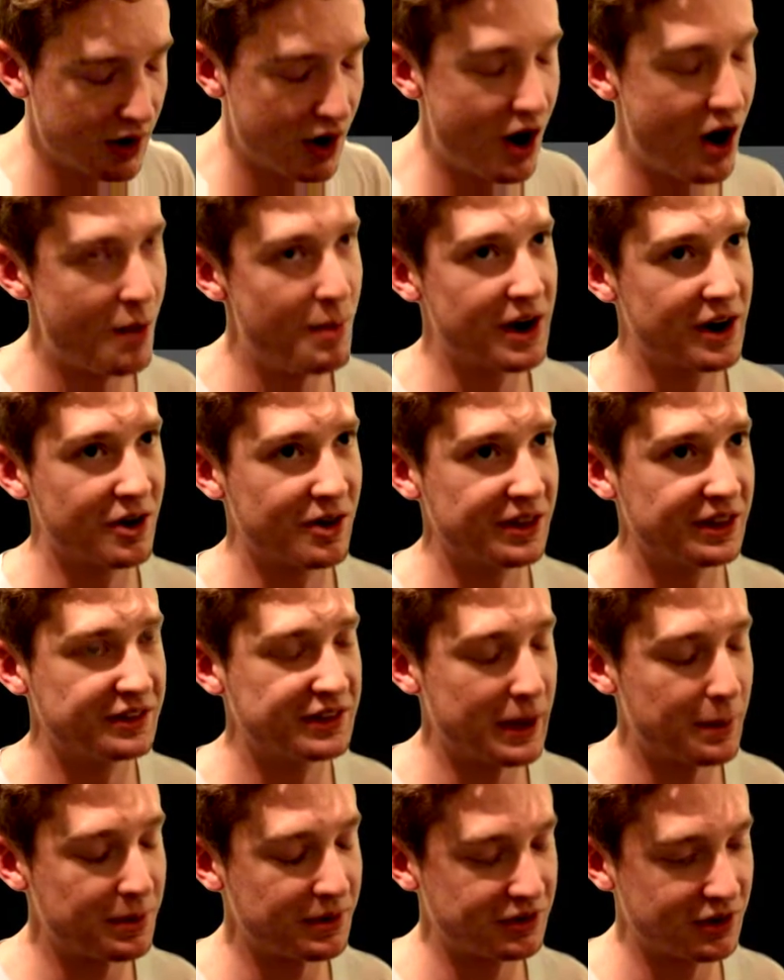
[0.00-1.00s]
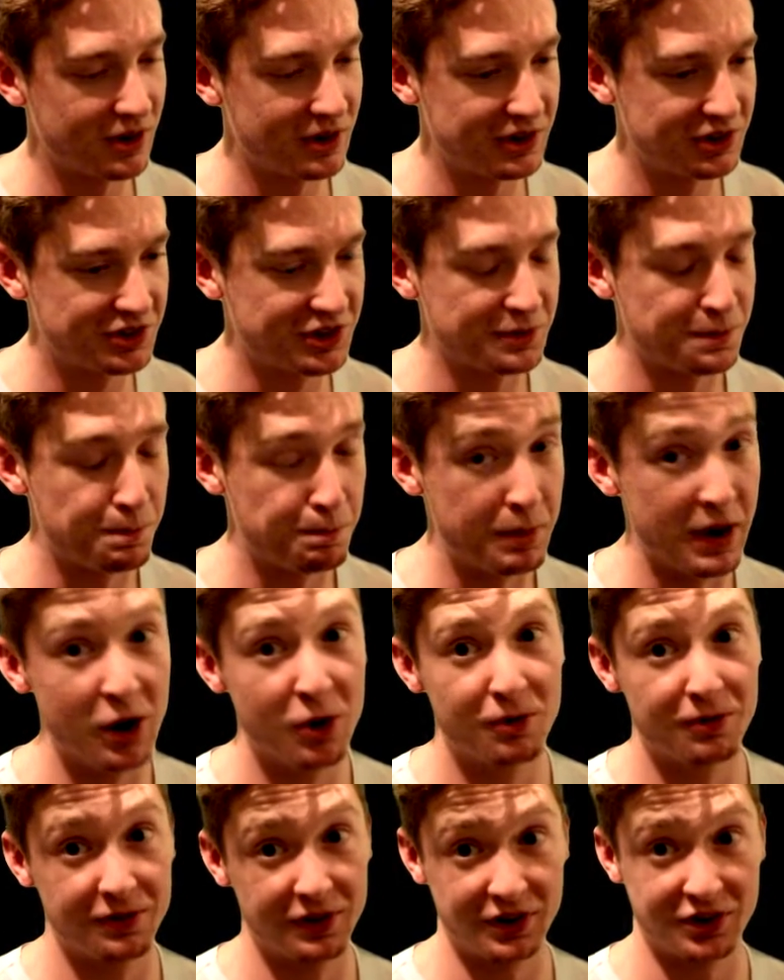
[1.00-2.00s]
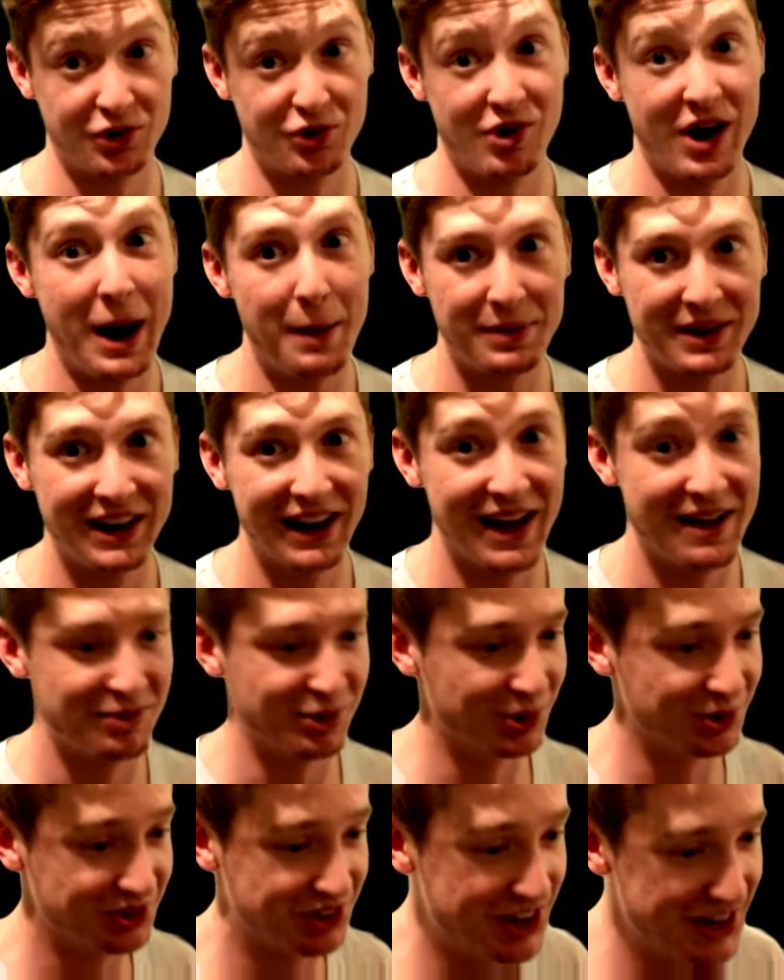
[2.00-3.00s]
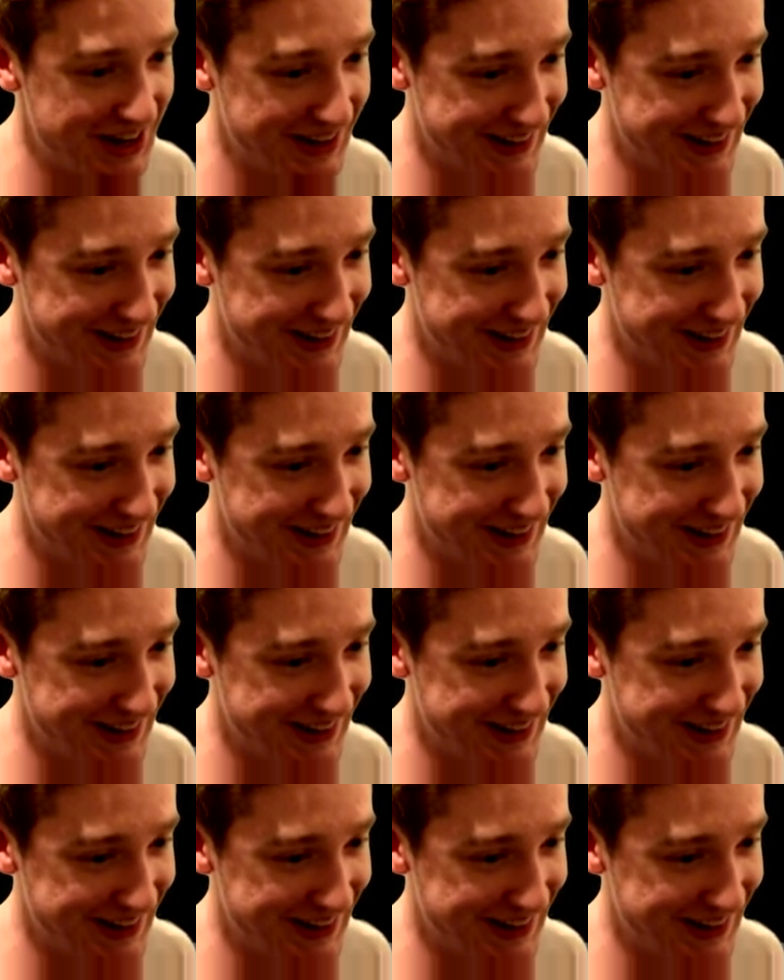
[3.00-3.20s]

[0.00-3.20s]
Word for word: Oh my god, this episode is just built for crappy levels.